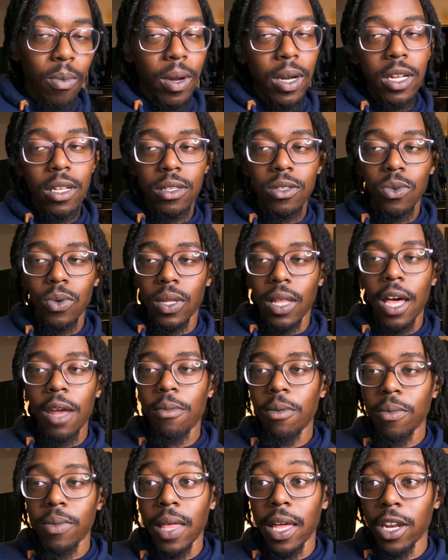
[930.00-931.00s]
run into a lot
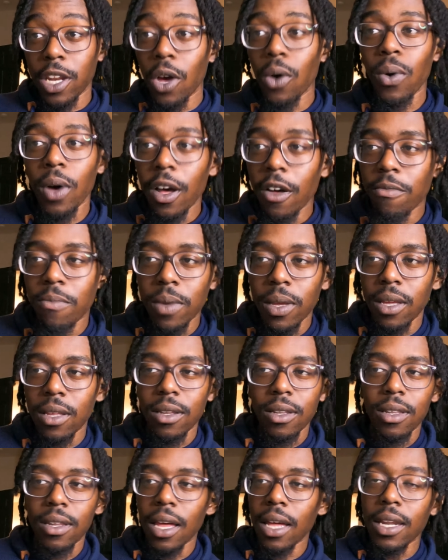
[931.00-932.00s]
of people that know of me,
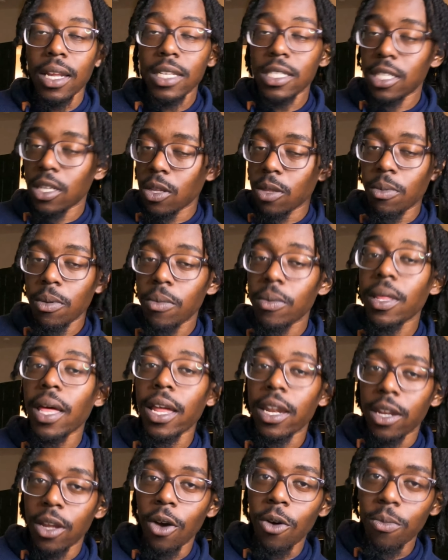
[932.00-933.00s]
not necessarily people
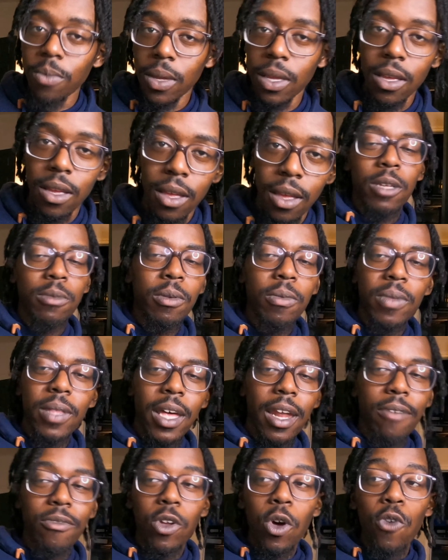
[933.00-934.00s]
that know me. People
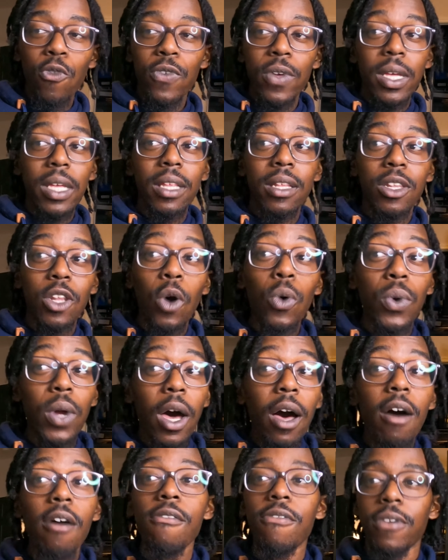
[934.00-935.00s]
that I've known
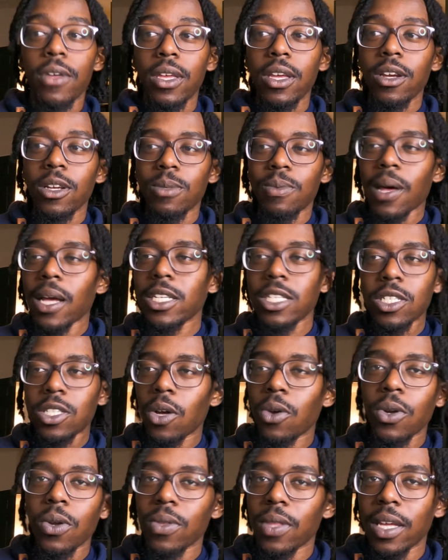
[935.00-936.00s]
of for years, but I just
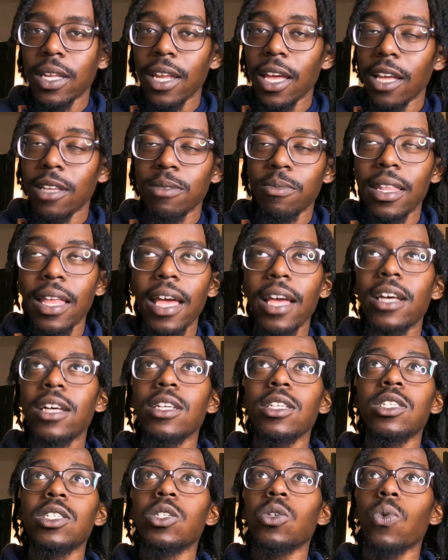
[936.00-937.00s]
don't know their names. They
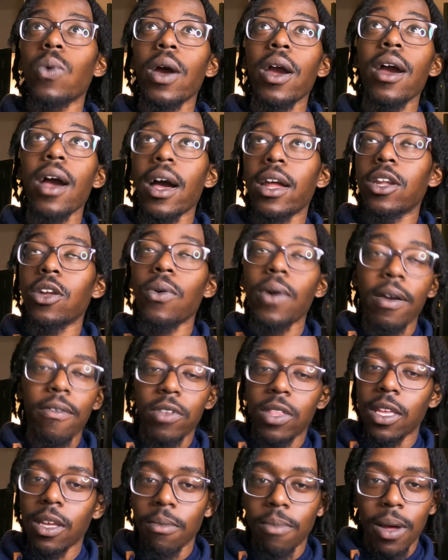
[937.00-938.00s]
could swear I know
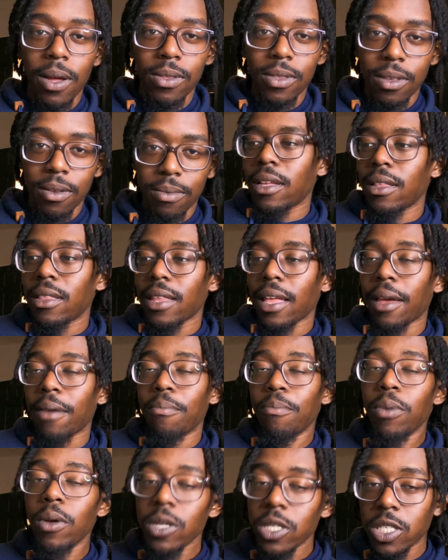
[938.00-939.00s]
everything about them.
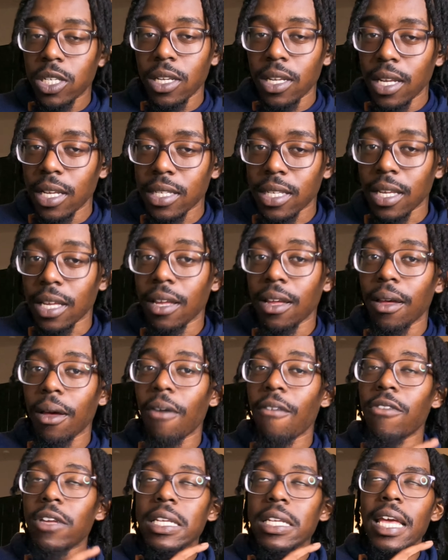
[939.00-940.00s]
Like bullshitting is a
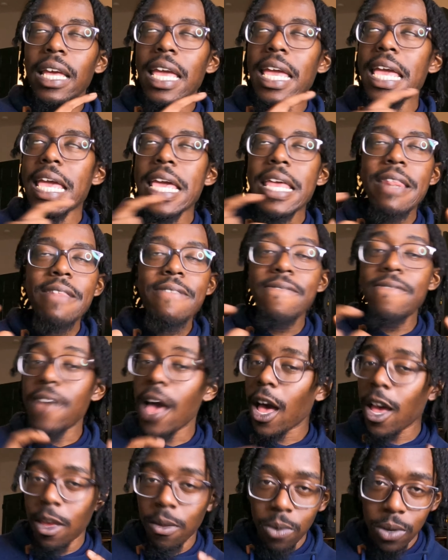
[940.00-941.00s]

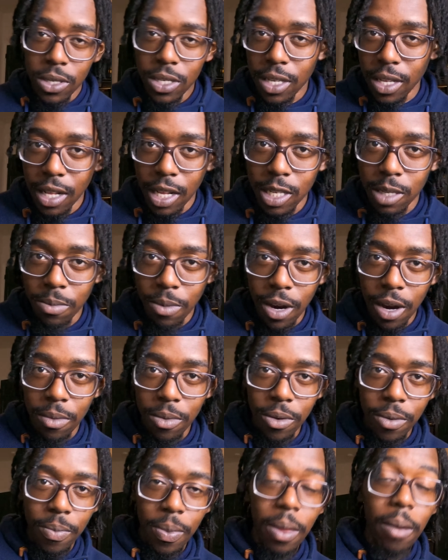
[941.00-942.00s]
invaluable skill as a
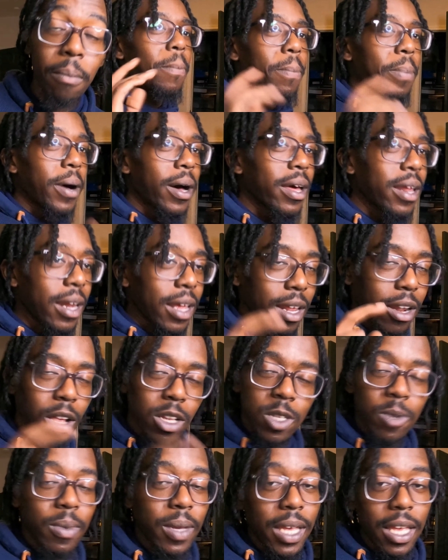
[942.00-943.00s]
barber. But it
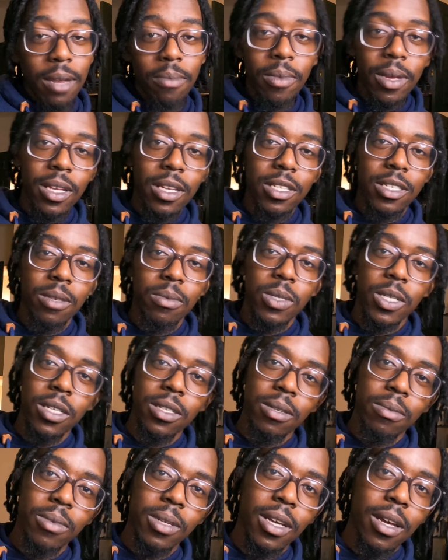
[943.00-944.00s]
also be getting me into some shit
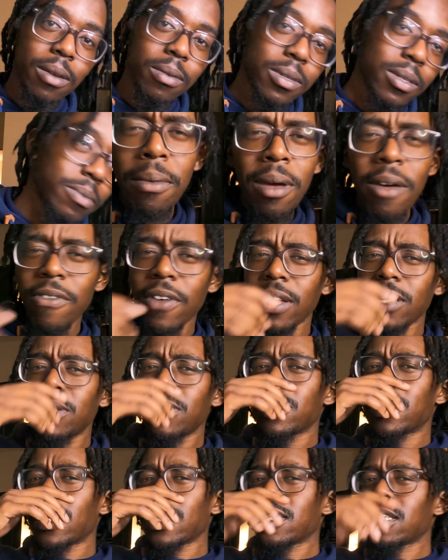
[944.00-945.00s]
sometimes. I'm at Fat
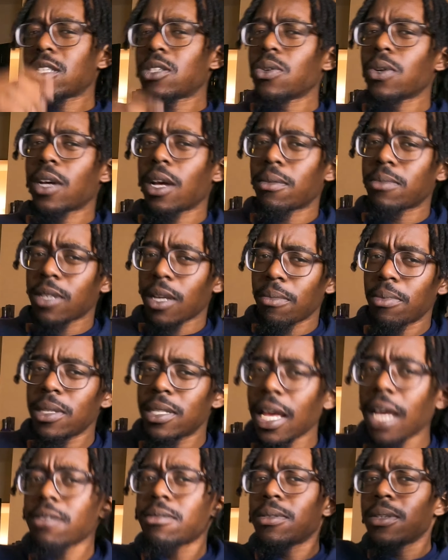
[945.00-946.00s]
Tuesdays. This dude comes up, he
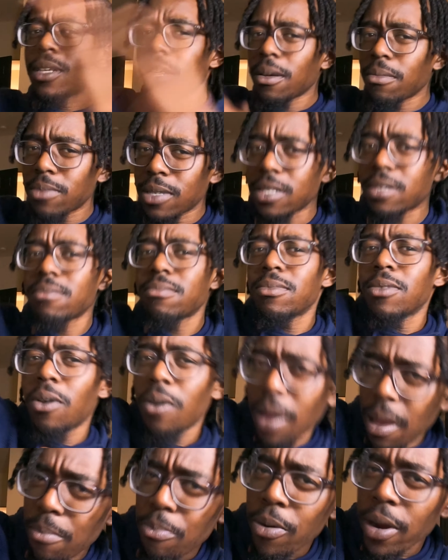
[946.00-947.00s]
dashes me up, just, you
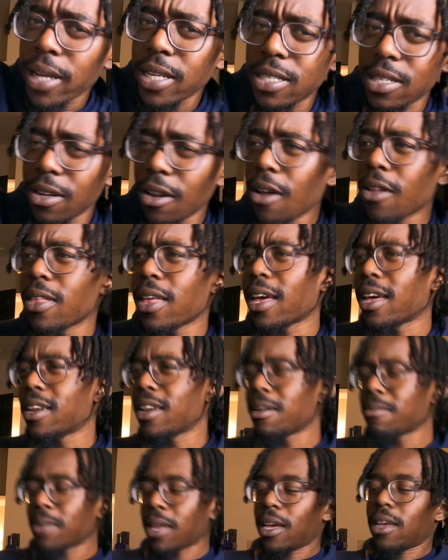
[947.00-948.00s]
know, embracing all that.
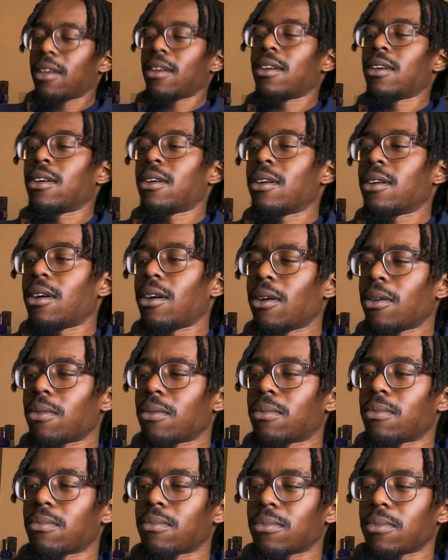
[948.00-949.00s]
And I'm like, oh,